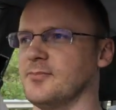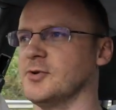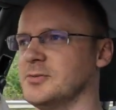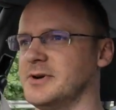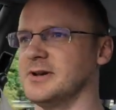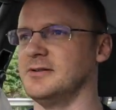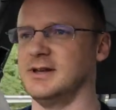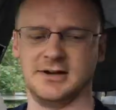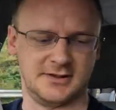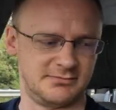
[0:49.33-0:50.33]
We're in my
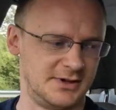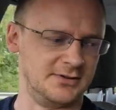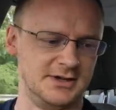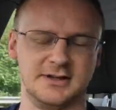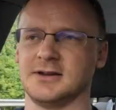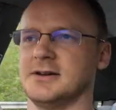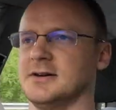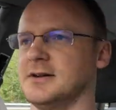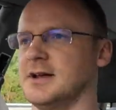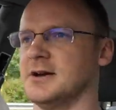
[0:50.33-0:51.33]
only other
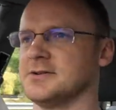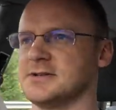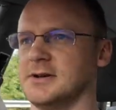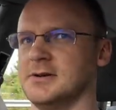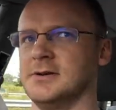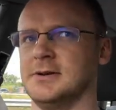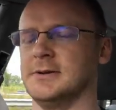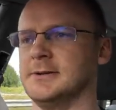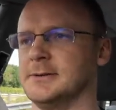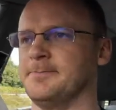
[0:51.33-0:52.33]
car now. So,
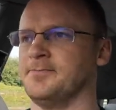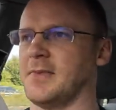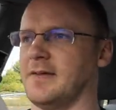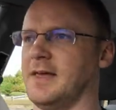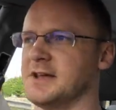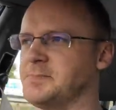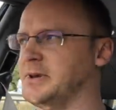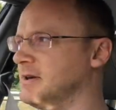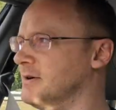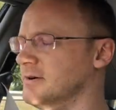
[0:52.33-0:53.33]
and that is
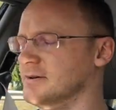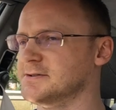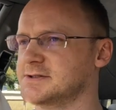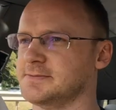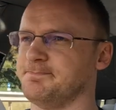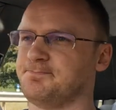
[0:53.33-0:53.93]
because